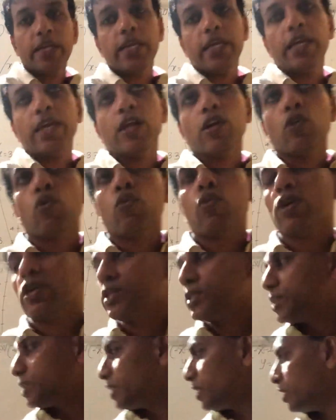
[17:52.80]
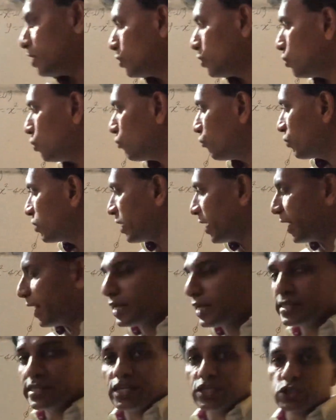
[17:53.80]
equals 0 if you
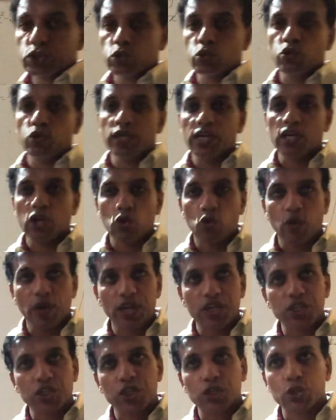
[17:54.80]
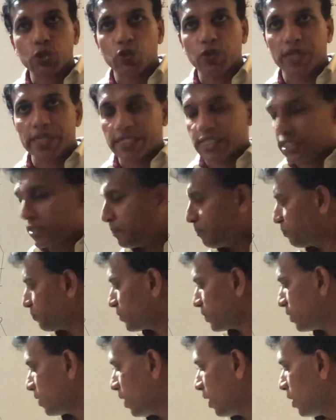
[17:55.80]
connect these 2 equations to it.
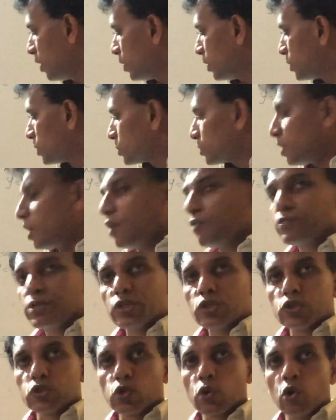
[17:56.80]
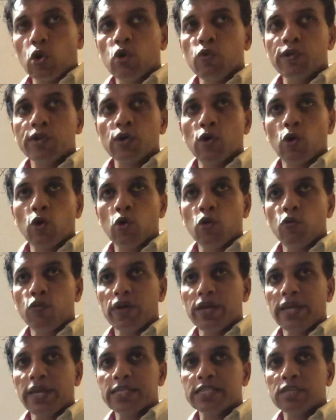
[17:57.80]
So after solving,
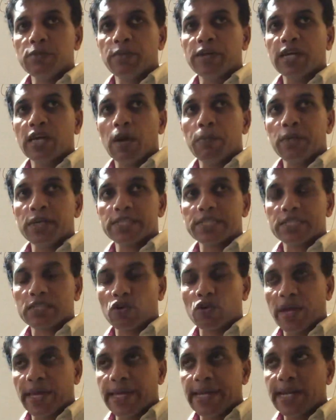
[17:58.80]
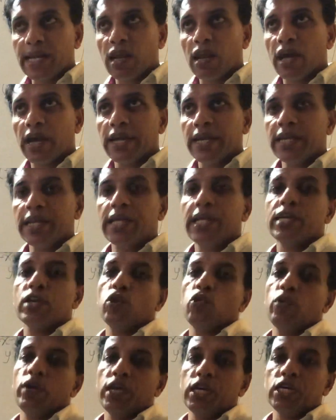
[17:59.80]
always it becomes a straight line
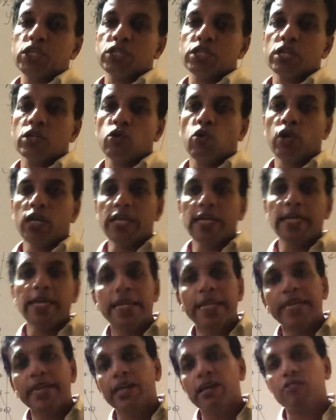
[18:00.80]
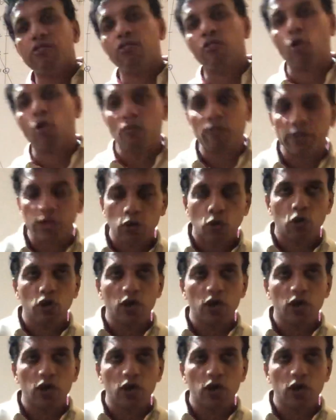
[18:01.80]
equation or linear form. We call